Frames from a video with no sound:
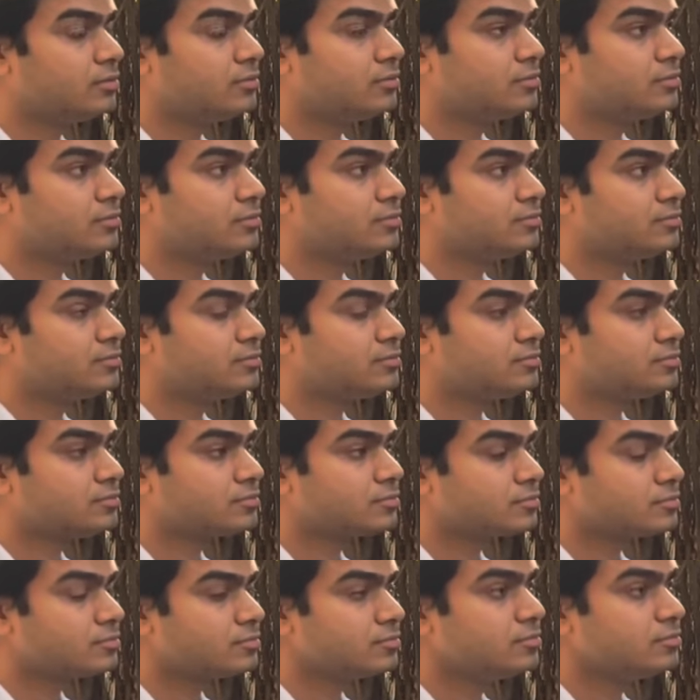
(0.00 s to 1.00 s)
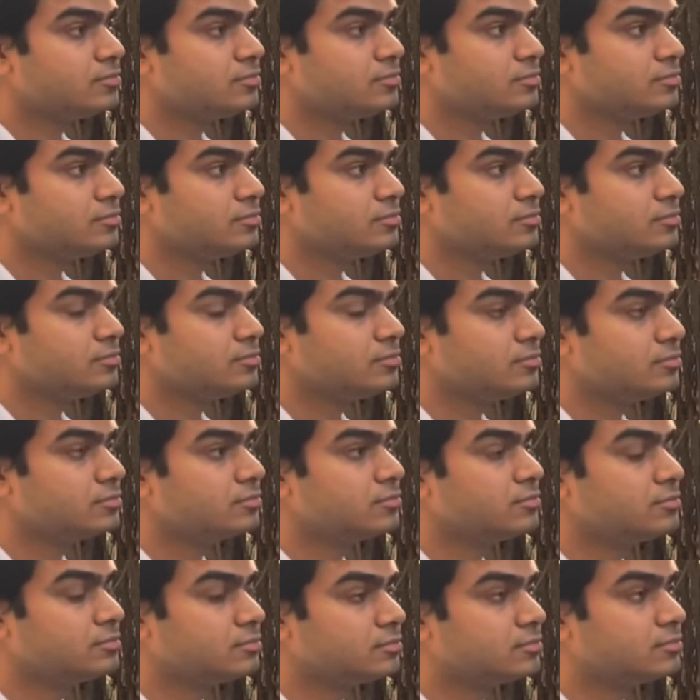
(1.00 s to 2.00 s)

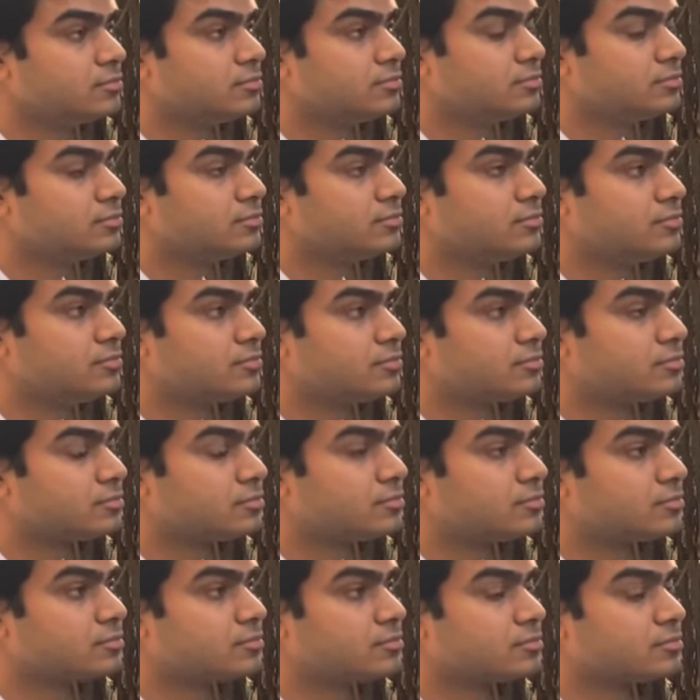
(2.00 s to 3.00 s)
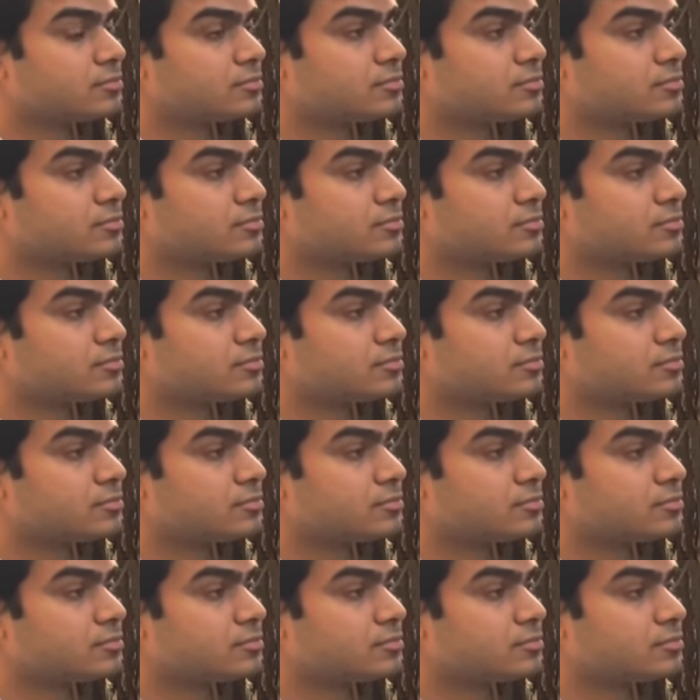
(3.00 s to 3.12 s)
(not speaking)